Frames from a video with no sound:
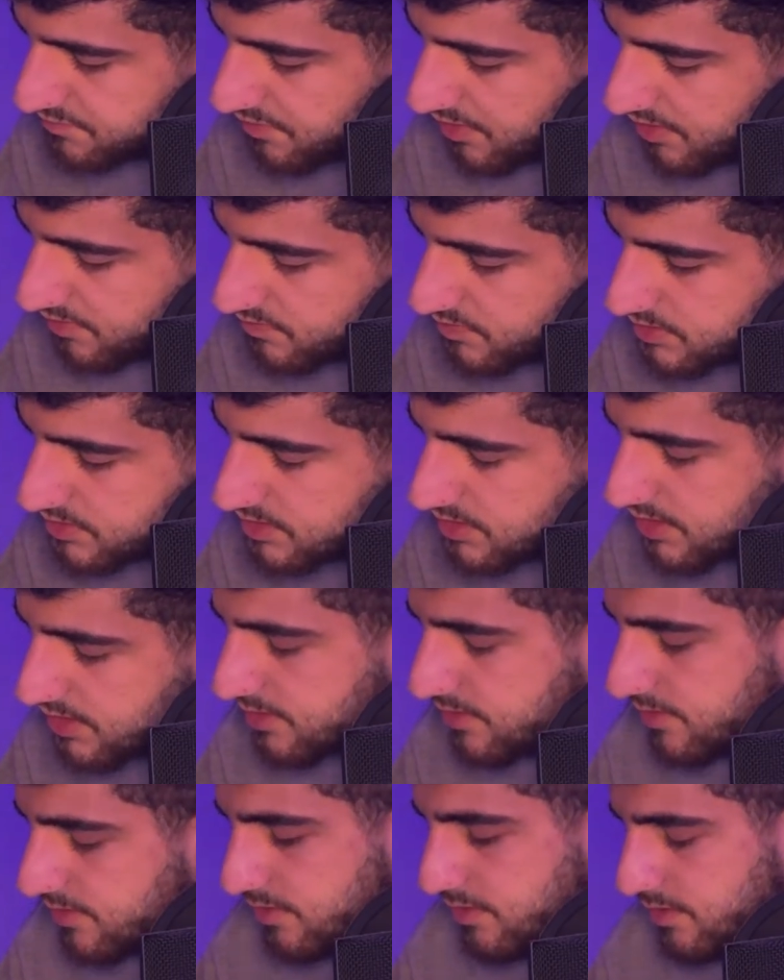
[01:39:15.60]
5 and
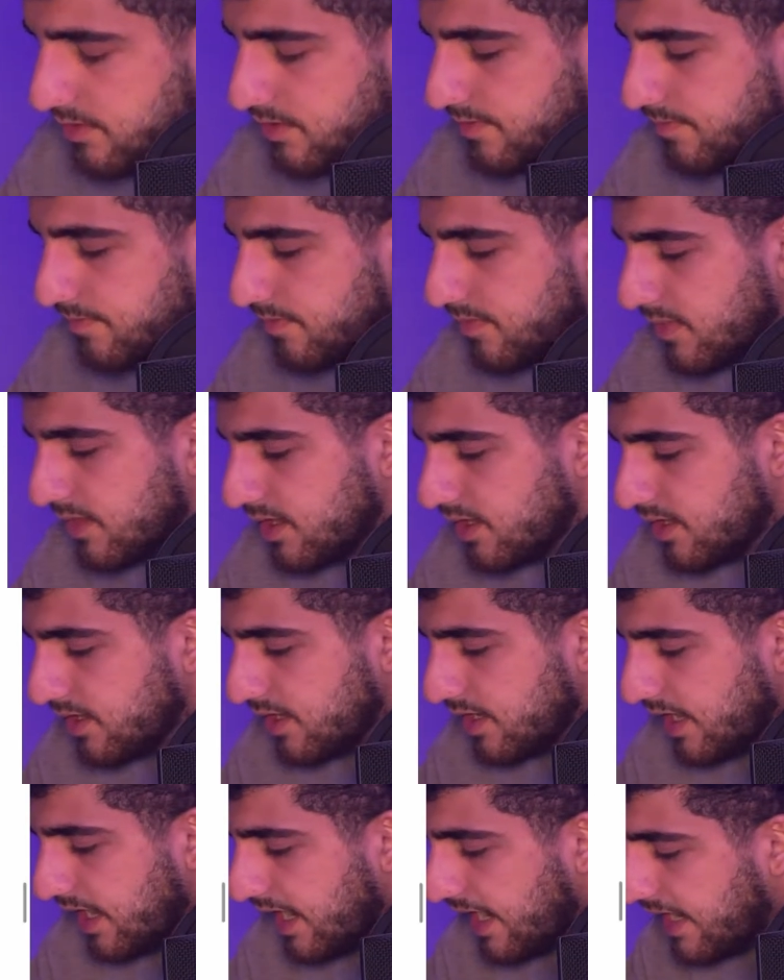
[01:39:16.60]
10.
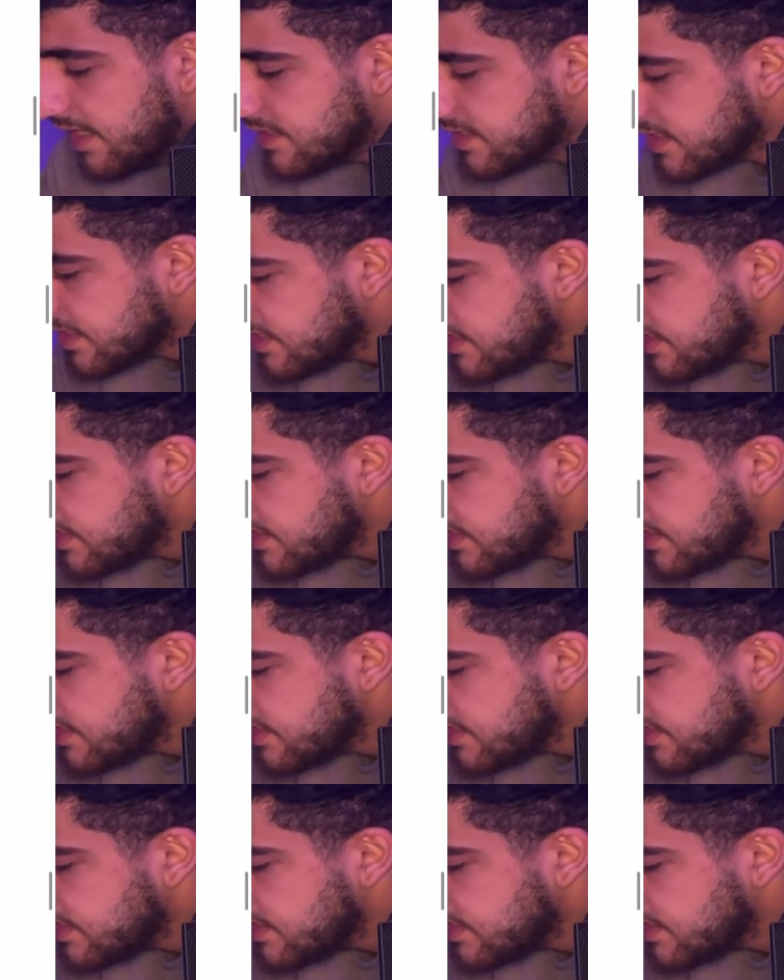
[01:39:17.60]
And